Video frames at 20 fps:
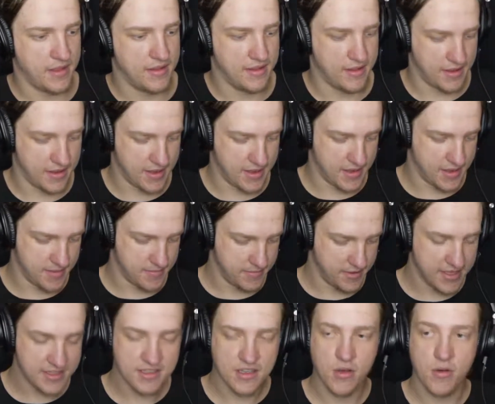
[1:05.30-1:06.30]

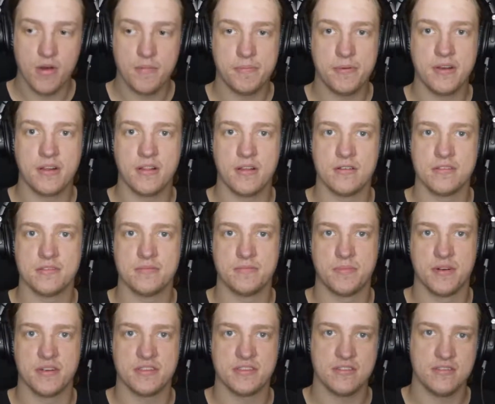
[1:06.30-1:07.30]
Let's go up and close and
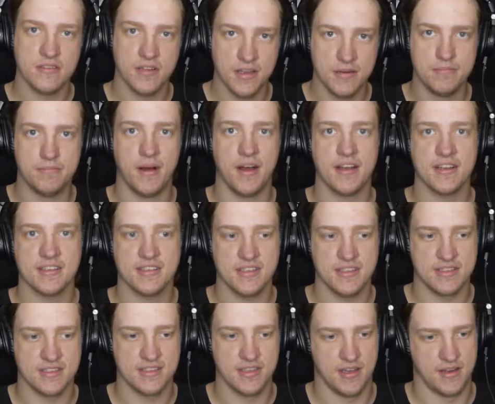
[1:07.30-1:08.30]
personal, unbox this
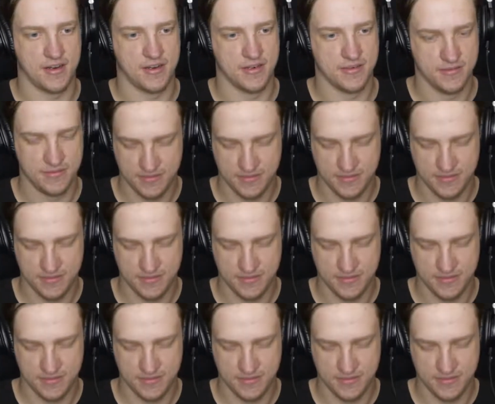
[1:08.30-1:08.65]
sucker.